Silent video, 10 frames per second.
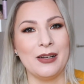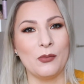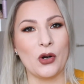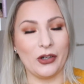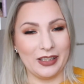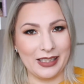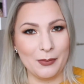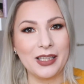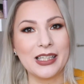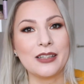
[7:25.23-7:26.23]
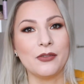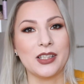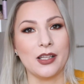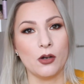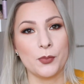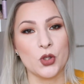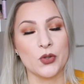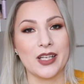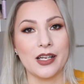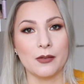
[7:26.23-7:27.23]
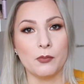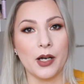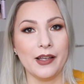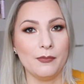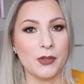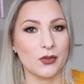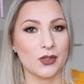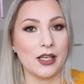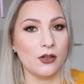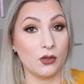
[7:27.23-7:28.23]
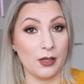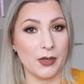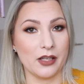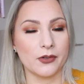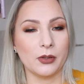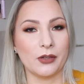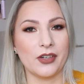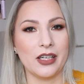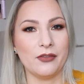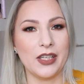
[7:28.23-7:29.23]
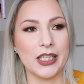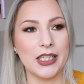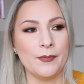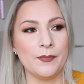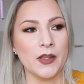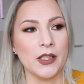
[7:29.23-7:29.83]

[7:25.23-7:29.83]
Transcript: more limited with the options I can buy, because I only buy cruelty-free and vegan,